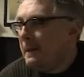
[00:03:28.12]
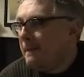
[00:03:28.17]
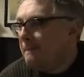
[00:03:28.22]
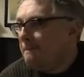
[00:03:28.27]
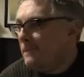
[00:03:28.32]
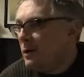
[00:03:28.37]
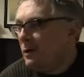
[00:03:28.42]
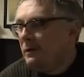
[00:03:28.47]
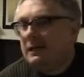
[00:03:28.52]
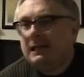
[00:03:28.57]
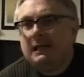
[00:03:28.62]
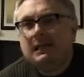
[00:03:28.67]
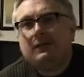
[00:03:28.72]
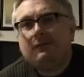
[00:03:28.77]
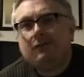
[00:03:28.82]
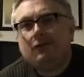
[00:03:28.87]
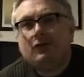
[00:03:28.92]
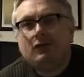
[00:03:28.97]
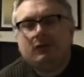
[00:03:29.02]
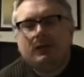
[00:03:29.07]
but it is
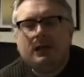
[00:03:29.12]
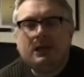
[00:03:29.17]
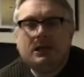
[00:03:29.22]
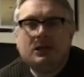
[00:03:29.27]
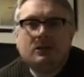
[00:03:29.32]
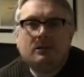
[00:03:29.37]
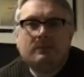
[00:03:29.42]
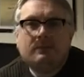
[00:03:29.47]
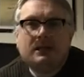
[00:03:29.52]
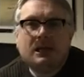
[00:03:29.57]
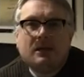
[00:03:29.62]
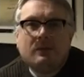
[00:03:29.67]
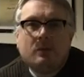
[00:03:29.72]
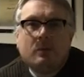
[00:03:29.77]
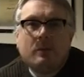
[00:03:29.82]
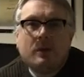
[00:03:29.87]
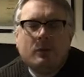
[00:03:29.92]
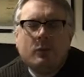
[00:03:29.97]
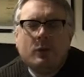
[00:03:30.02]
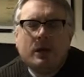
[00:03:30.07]
frustrating sometimes when
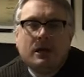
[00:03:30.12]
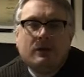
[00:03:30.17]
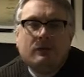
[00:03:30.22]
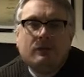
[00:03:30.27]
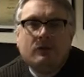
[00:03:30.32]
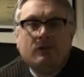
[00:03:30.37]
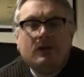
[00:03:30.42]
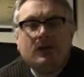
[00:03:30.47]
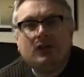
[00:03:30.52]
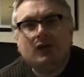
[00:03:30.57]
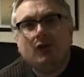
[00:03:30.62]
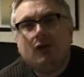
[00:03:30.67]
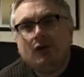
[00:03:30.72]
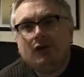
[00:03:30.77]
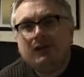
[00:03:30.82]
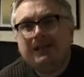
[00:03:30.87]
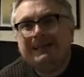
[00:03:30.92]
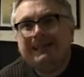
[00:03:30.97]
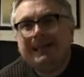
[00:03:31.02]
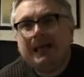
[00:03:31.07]
we wait for research
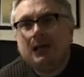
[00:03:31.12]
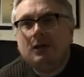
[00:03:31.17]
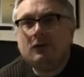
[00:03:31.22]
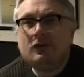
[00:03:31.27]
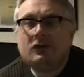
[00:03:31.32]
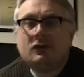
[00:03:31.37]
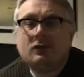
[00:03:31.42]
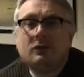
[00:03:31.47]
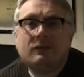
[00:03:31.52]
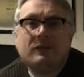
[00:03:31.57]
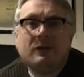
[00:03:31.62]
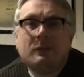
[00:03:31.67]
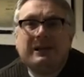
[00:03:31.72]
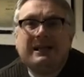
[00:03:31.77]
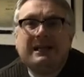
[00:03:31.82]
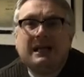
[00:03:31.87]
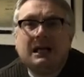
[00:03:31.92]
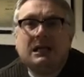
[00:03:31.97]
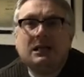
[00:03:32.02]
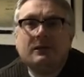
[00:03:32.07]
to tell us stuff that we
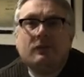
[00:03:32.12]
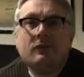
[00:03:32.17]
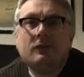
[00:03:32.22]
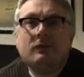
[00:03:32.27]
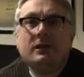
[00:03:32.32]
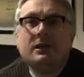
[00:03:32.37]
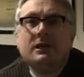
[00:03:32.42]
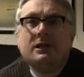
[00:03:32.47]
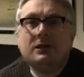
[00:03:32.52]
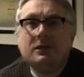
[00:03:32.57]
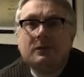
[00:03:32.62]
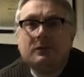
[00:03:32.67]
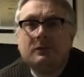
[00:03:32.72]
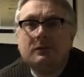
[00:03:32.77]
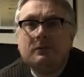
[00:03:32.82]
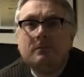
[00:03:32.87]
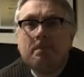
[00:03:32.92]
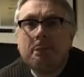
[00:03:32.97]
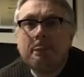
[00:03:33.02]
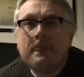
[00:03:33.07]
kind of already
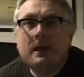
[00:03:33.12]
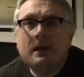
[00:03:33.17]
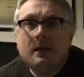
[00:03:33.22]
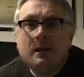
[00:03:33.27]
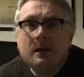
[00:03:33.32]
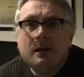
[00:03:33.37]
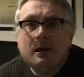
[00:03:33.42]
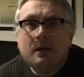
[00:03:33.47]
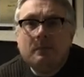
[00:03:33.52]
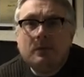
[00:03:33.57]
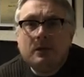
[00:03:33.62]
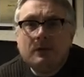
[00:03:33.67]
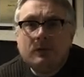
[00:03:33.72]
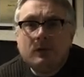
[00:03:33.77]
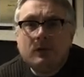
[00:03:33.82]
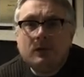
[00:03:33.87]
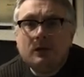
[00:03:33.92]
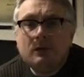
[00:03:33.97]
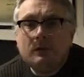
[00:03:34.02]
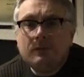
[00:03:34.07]
know. But if we're
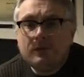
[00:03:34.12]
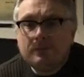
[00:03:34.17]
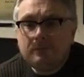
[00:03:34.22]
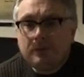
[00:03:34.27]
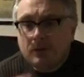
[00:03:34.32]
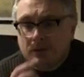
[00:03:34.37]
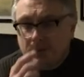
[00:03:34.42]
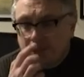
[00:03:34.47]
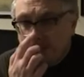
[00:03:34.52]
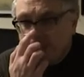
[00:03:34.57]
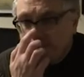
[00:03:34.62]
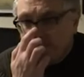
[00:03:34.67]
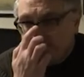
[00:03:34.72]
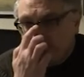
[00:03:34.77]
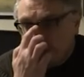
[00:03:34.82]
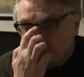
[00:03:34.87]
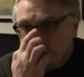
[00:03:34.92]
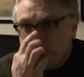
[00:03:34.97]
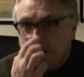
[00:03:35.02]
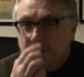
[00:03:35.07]
going to look for a positive, the
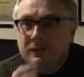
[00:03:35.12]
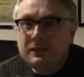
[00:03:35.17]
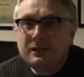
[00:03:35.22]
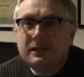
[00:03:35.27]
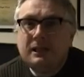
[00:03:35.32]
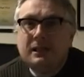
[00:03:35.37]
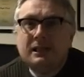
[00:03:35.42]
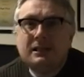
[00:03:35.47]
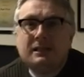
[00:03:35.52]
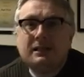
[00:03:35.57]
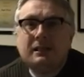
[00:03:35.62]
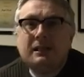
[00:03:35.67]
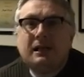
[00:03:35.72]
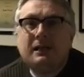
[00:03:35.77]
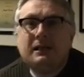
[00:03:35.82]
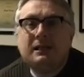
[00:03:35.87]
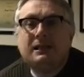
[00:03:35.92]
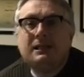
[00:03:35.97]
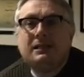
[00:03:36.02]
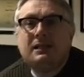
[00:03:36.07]
positive is this, and that
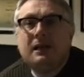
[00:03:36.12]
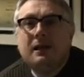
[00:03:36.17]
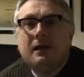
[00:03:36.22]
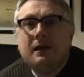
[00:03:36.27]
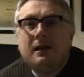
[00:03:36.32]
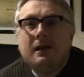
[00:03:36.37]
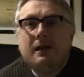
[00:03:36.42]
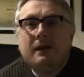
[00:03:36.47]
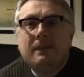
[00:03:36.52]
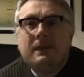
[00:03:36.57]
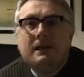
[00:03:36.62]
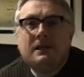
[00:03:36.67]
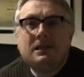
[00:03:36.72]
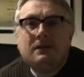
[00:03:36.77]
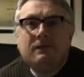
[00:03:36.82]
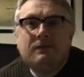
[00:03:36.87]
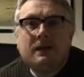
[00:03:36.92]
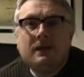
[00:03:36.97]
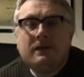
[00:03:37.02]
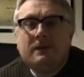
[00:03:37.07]
is, this is
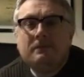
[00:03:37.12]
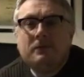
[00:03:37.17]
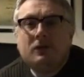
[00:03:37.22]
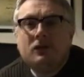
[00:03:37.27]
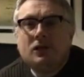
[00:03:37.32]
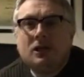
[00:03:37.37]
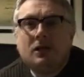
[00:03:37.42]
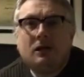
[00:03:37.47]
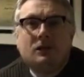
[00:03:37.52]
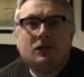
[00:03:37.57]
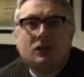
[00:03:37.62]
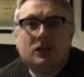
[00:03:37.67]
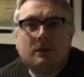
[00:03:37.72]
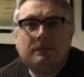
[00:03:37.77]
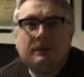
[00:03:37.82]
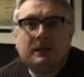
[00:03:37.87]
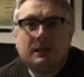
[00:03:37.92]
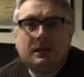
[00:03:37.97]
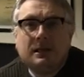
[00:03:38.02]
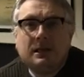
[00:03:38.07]
very much a hot
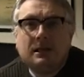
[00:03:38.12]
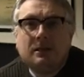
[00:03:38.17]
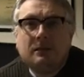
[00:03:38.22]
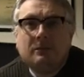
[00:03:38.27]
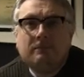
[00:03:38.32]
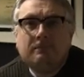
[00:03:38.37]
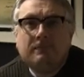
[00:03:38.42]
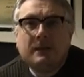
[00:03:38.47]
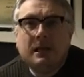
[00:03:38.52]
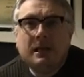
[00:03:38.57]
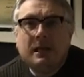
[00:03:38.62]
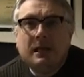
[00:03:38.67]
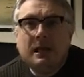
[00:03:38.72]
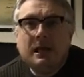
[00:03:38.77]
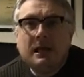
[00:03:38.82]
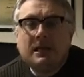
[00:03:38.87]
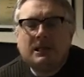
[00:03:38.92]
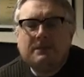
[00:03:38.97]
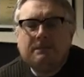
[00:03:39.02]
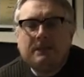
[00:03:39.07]
topic now,
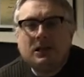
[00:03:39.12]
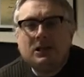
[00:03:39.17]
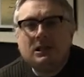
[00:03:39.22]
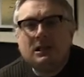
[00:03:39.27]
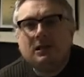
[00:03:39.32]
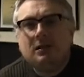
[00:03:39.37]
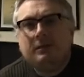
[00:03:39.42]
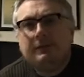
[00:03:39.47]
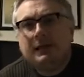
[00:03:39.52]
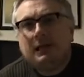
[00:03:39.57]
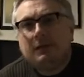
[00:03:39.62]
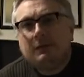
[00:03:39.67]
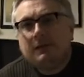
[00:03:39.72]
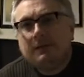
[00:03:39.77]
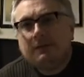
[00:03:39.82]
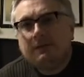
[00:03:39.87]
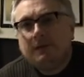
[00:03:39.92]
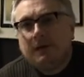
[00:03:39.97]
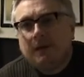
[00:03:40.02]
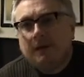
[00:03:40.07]
especially coming out
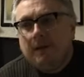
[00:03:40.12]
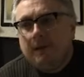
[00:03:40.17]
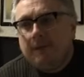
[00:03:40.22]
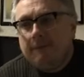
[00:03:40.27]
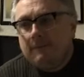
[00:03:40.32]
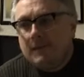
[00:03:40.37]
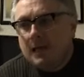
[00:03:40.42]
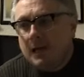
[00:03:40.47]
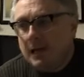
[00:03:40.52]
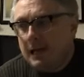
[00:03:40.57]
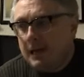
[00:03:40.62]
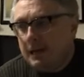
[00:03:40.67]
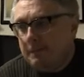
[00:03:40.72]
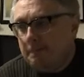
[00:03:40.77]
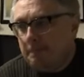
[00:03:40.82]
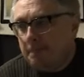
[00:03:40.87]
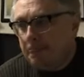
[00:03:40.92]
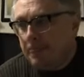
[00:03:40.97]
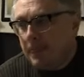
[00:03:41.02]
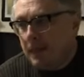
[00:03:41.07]
of
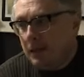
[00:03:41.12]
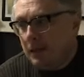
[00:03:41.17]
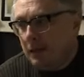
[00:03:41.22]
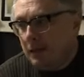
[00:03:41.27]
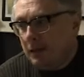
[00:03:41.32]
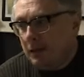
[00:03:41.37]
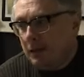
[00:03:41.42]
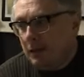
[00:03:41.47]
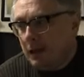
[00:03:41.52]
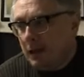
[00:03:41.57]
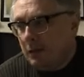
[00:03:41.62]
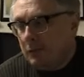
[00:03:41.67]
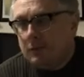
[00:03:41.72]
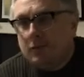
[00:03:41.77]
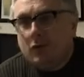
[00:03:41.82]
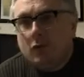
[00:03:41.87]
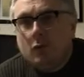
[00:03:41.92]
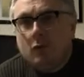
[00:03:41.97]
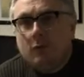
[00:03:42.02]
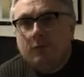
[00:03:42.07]

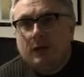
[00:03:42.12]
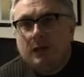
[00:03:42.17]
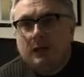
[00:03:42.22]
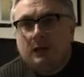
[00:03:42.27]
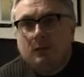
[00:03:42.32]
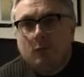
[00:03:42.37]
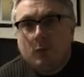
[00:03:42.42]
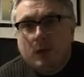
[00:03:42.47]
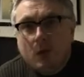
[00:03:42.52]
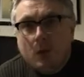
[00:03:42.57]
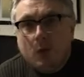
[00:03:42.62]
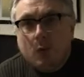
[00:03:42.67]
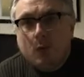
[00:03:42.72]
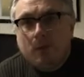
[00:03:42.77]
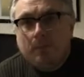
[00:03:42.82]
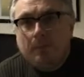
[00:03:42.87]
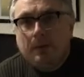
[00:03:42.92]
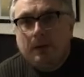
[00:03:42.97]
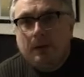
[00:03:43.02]
COVID, we hope.